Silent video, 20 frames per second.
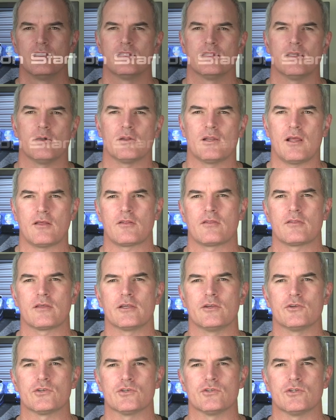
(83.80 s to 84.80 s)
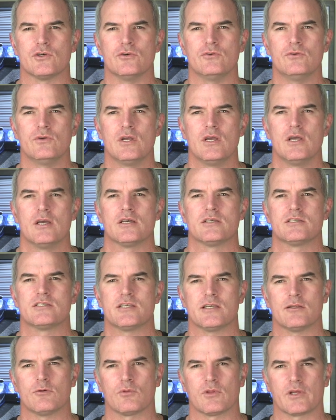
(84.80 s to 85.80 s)
Now another thing you should do is
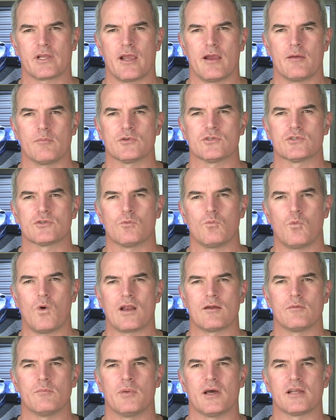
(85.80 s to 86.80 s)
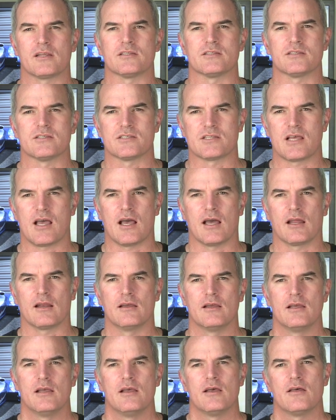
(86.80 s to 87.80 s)
set all the cameras to one button start.
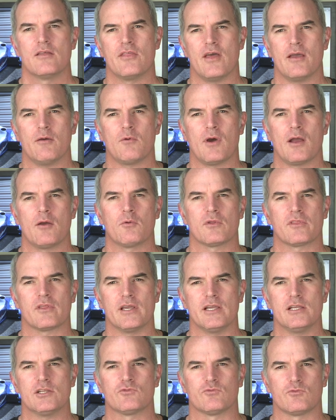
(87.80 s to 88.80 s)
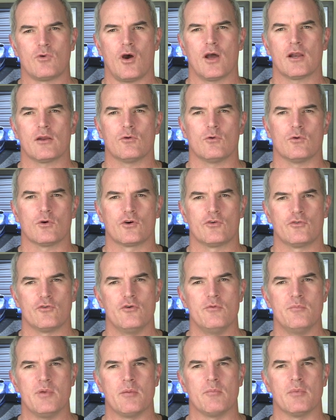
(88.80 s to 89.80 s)
That way with each rider or
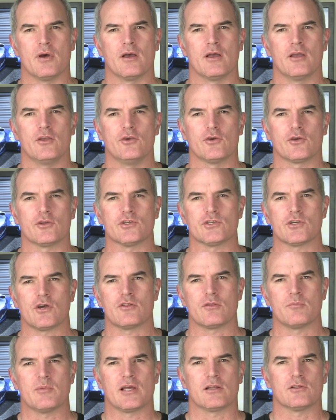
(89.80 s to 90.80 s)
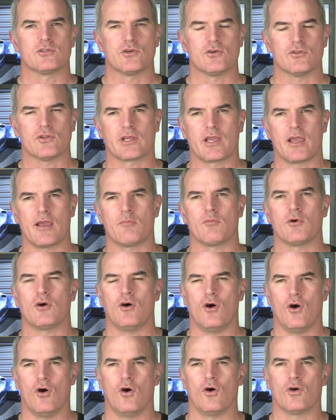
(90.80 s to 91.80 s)
crew member you can show them how to turn the camera
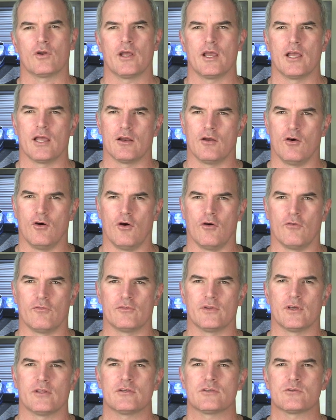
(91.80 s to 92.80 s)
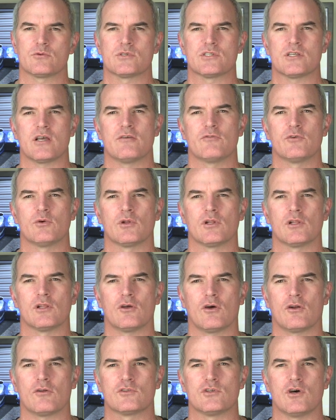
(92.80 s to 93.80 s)
on and off. Now this will save you a
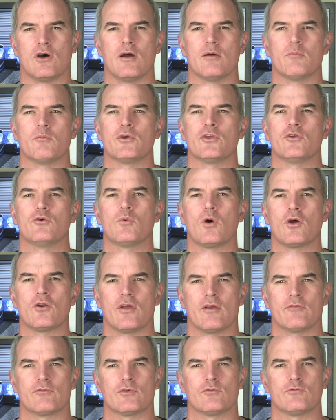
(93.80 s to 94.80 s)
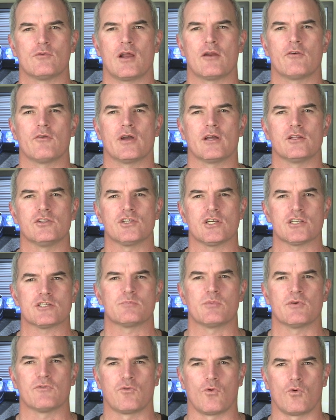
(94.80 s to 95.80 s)
lot of time where you won't have to run around just
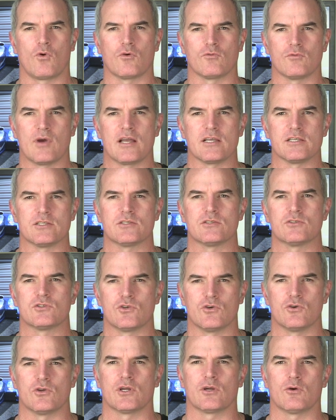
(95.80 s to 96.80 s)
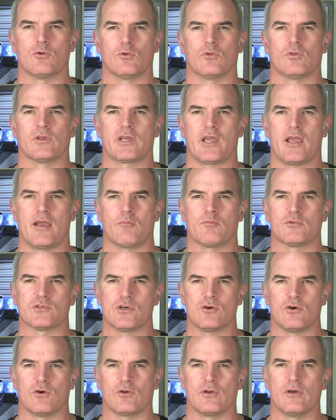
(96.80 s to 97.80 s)
before a race turning all the cameras
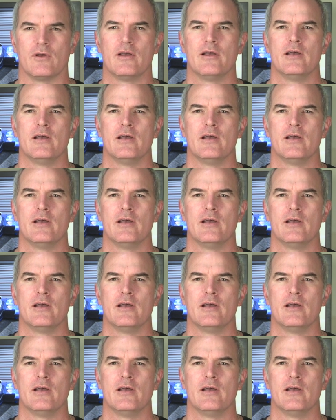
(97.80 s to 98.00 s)
on.